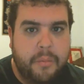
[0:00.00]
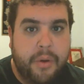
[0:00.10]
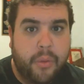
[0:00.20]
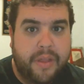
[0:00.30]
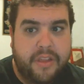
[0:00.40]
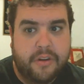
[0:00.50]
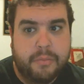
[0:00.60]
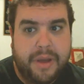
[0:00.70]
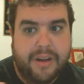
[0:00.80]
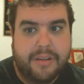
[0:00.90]
but when
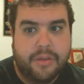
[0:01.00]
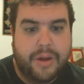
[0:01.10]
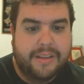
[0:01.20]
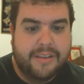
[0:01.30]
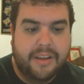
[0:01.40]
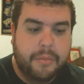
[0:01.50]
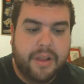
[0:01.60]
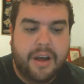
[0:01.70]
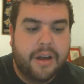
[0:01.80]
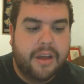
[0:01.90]
there's bigger threats on the
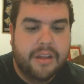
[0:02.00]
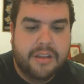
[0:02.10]
block.